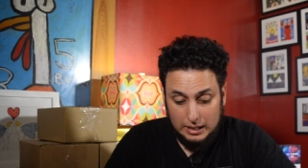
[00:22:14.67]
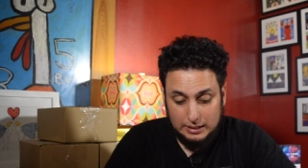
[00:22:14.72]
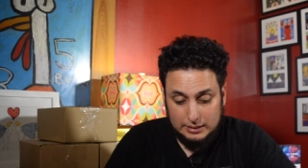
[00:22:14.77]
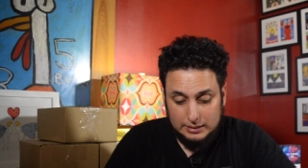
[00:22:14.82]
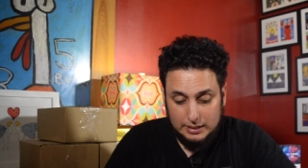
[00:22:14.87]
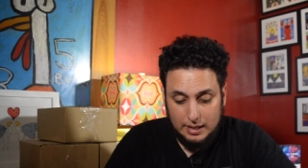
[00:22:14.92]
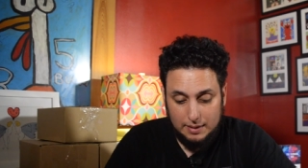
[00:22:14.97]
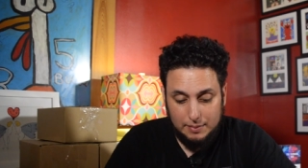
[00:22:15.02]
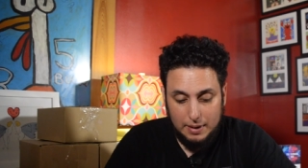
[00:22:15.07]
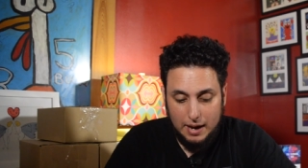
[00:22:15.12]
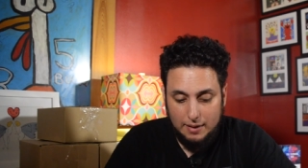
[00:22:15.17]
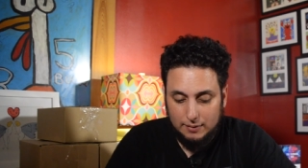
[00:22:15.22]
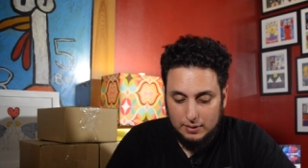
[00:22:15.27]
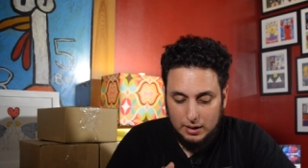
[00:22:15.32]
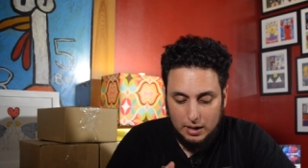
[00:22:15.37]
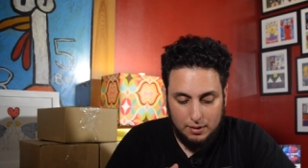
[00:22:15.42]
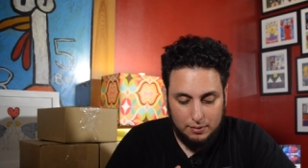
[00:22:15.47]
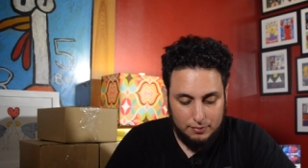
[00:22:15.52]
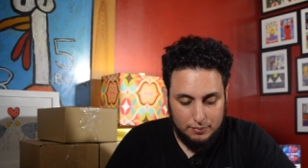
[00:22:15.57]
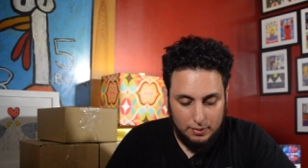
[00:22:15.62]
I gotta say, I've been having
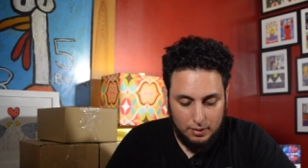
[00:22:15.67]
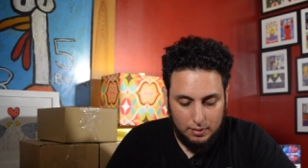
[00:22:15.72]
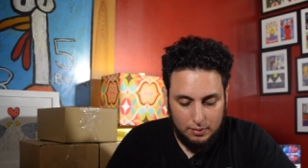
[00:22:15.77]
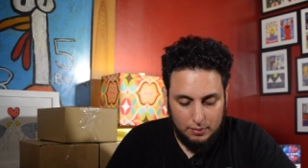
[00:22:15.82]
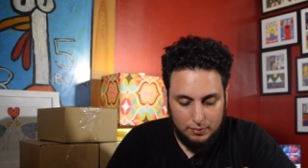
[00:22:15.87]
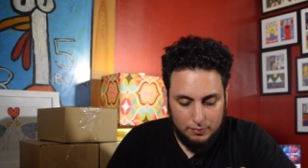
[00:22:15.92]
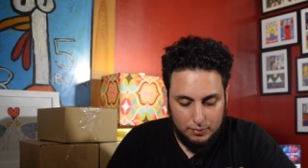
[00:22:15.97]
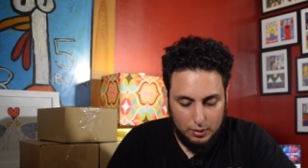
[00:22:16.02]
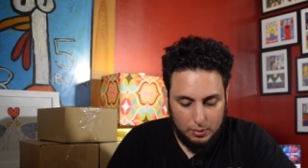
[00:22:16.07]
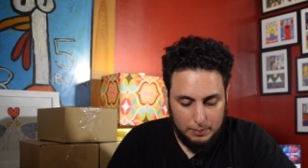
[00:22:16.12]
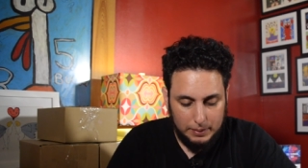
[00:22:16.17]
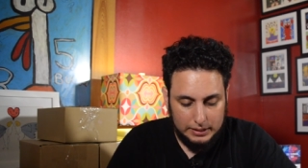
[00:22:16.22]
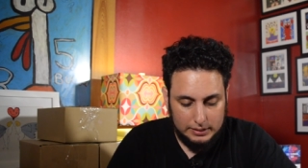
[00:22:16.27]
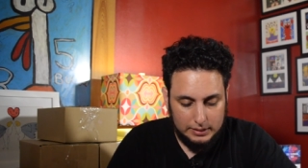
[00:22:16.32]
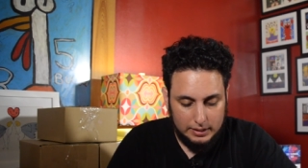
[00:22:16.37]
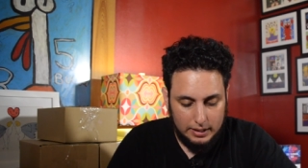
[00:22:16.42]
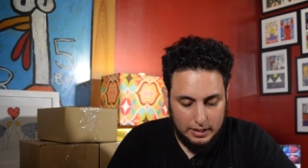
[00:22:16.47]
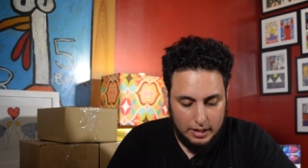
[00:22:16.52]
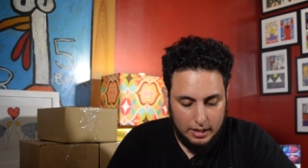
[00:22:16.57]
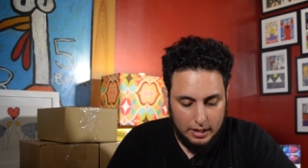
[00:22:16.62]
a lot of fun filming
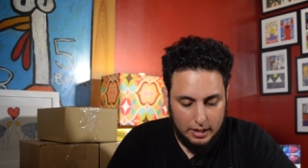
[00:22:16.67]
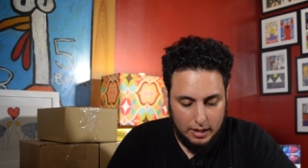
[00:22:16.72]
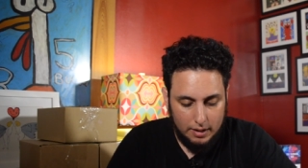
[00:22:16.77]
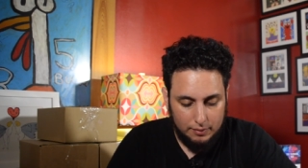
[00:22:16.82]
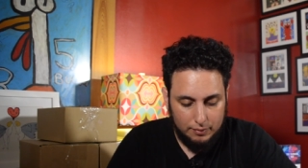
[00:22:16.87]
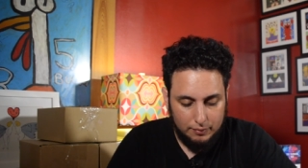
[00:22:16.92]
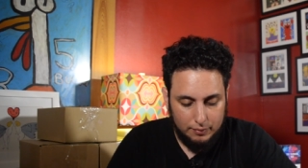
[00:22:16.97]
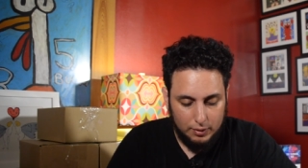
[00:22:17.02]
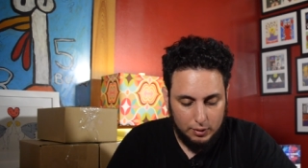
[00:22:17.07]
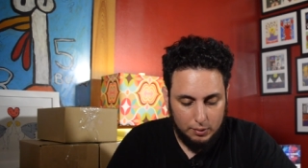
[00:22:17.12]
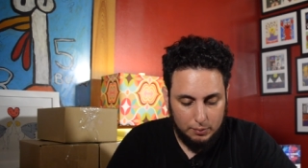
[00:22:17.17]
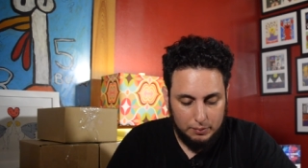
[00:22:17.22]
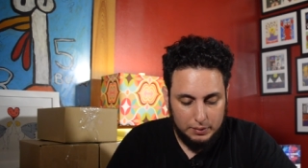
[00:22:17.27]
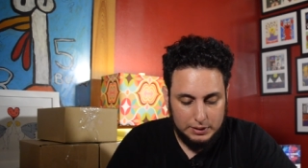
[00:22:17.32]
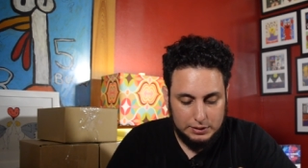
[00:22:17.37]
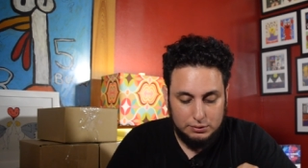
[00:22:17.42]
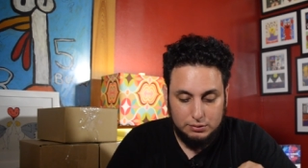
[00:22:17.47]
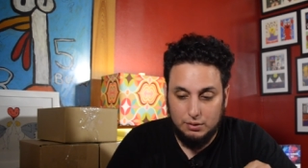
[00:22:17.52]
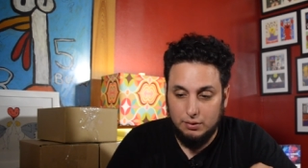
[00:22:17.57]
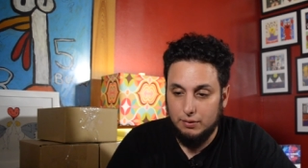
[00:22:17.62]
today. I've filmed
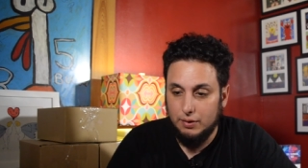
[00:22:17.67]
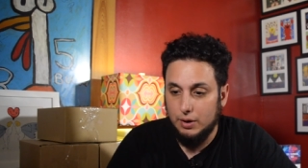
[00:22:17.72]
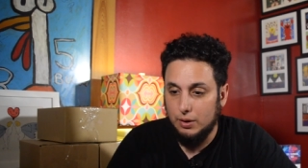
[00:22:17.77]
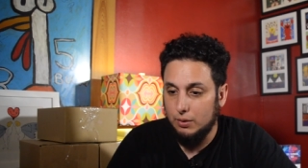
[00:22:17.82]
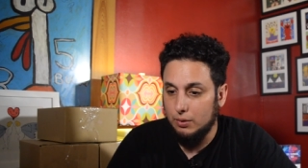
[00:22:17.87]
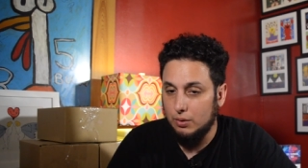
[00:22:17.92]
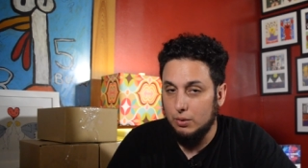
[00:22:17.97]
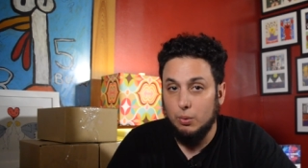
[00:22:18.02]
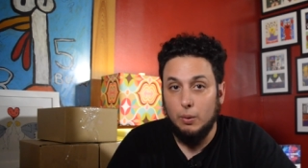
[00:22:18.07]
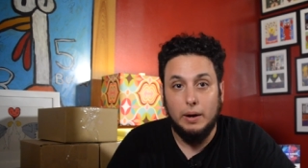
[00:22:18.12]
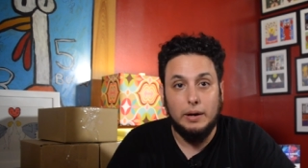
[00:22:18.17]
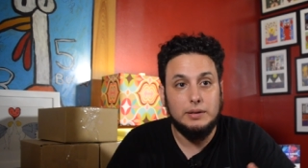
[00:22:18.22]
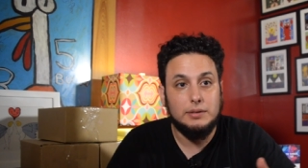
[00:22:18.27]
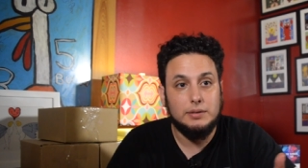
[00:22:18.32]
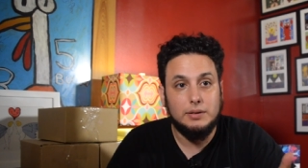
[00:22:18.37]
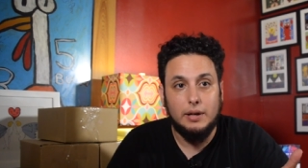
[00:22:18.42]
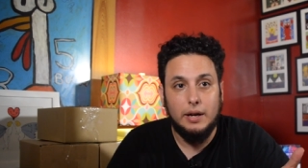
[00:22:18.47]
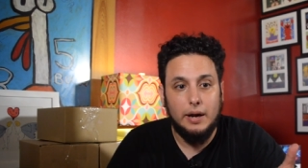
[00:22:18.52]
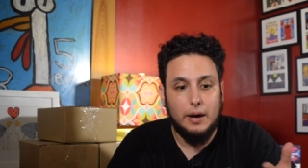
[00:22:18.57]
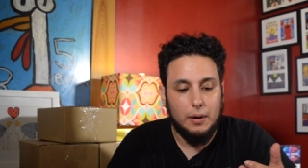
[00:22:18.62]
this review
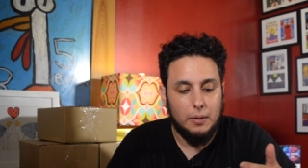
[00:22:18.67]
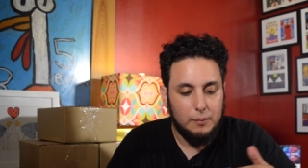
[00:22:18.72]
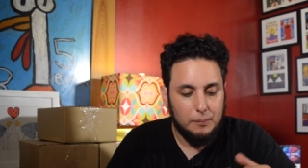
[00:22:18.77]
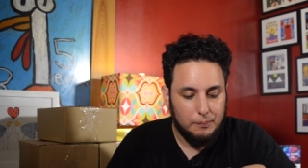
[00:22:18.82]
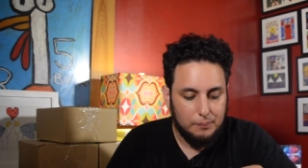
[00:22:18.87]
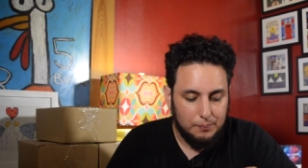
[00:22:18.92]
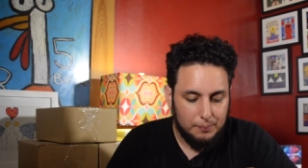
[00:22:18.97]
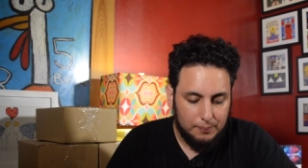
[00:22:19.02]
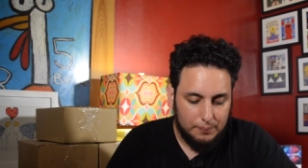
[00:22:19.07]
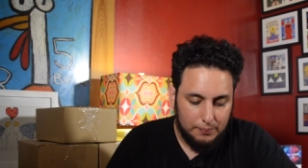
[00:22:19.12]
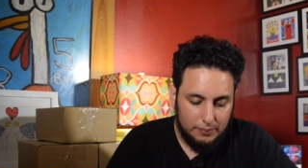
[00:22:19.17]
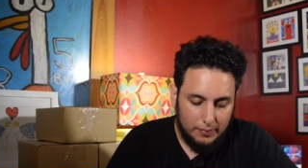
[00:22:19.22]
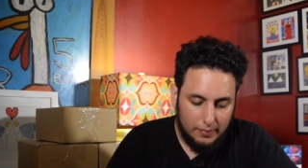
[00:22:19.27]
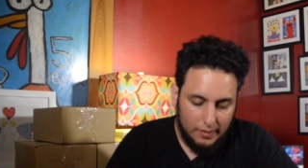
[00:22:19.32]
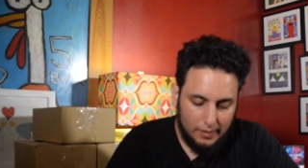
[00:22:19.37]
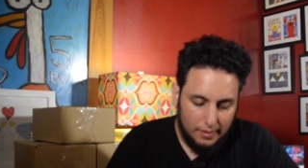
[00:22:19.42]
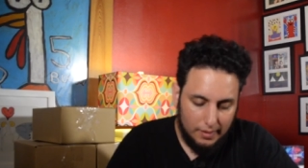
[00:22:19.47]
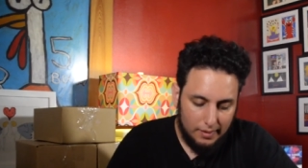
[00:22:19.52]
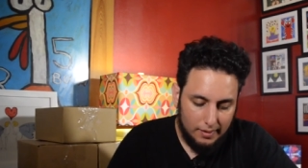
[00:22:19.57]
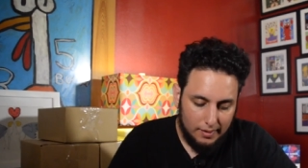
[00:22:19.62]
twice now,
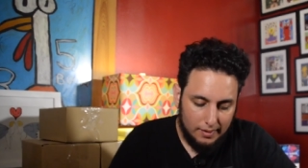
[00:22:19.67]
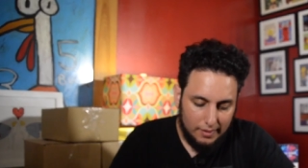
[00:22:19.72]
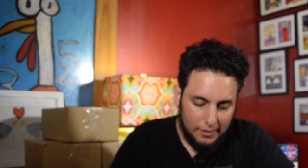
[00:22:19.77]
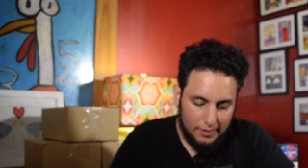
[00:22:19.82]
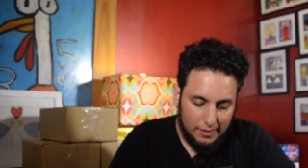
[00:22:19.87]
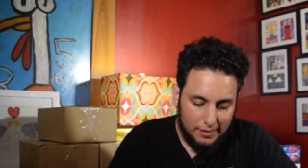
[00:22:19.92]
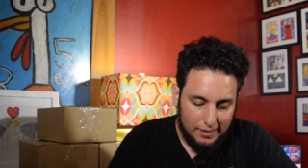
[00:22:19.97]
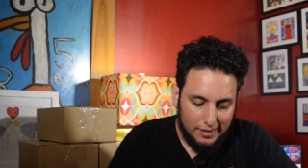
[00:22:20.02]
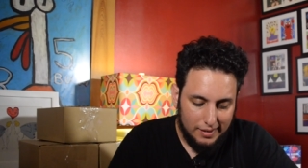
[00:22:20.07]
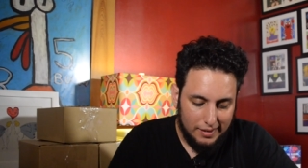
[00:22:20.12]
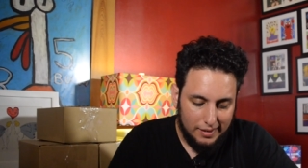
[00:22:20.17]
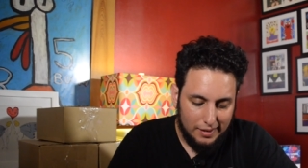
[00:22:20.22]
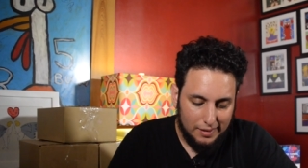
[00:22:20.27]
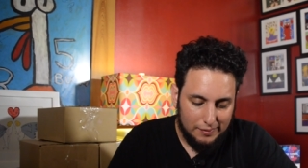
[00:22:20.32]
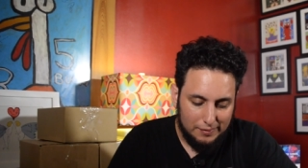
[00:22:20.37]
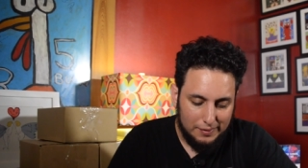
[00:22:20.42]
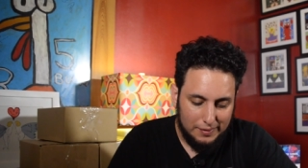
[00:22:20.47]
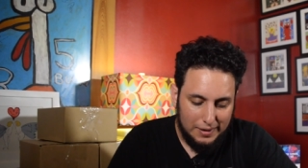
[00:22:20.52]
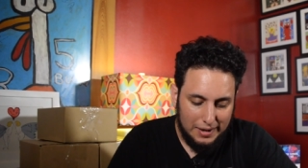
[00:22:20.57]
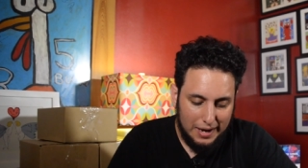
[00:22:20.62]
and
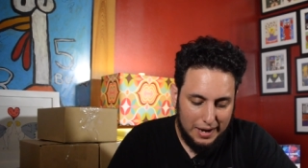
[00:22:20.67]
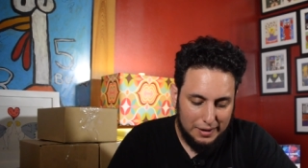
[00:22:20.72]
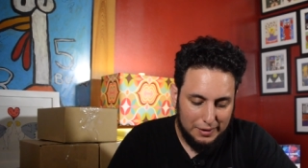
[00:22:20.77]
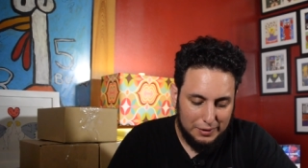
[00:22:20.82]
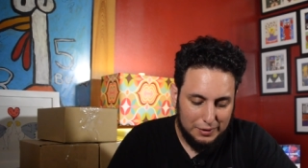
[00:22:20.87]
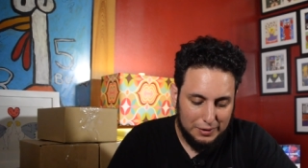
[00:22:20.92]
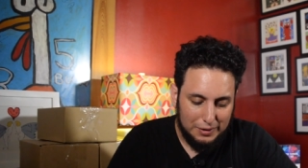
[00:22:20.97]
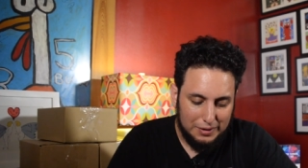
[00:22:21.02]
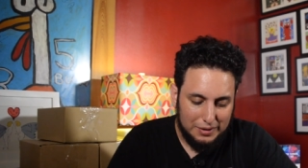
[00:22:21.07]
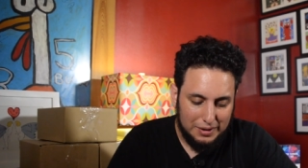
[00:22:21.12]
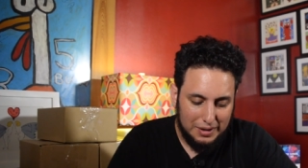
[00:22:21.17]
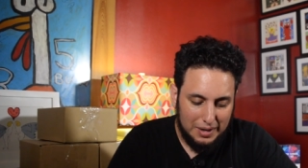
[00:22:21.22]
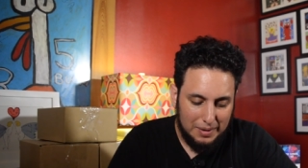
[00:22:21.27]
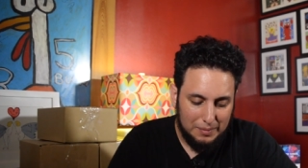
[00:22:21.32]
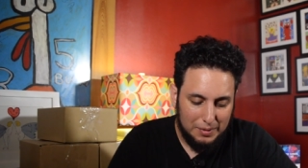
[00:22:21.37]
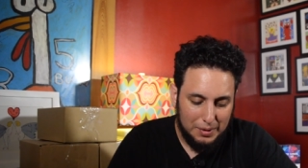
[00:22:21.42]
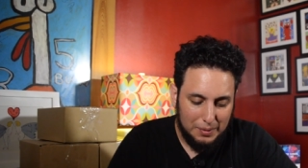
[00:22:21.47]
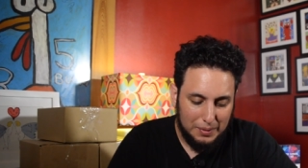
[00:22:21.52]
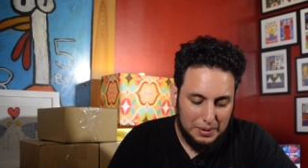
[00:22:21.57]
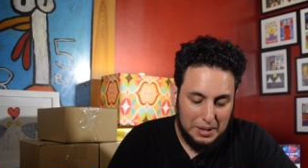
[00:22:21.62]
I've had a good
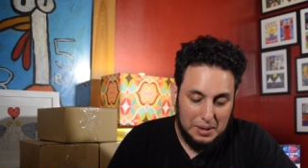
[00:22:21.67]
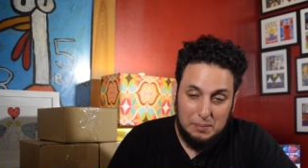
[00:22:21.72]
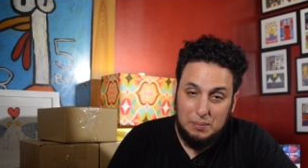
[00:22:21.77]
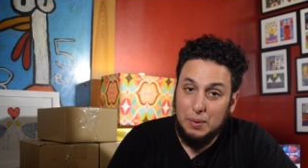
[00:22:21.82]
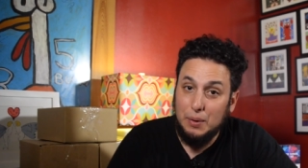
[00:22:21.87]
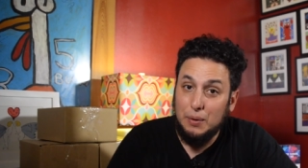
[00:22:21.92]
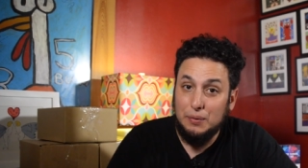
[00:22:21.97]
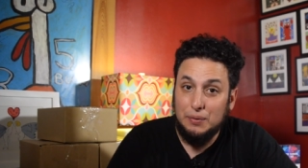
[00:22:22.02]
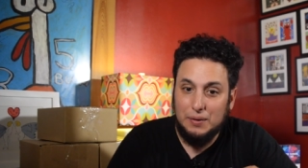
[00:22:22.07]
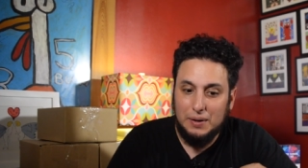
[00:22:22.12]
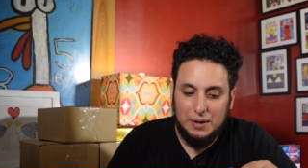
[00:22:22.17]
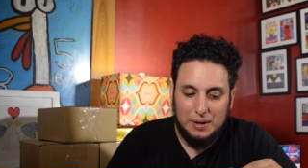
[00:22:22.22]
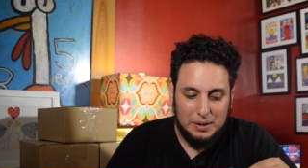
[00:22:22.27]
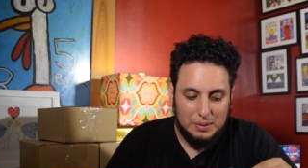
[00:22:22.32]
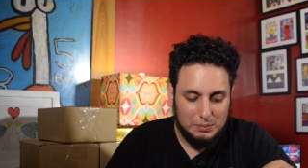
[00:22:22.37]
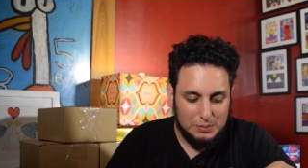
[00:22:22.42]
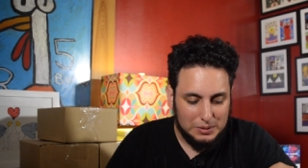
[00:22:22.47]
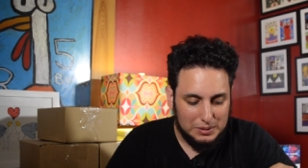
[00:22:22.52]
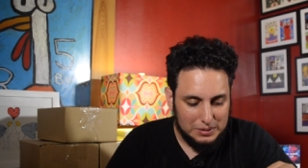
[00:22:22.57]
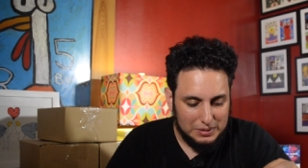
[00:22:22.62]
time doing it both
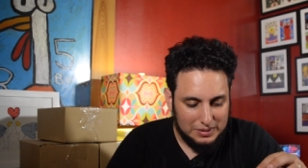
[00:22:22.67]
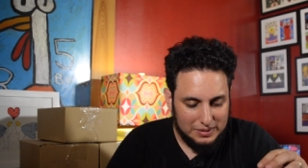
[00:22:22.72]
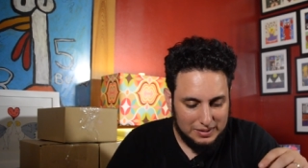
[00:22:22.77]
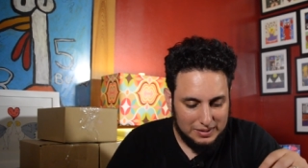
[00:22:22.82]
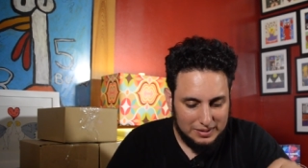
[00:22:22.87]
times.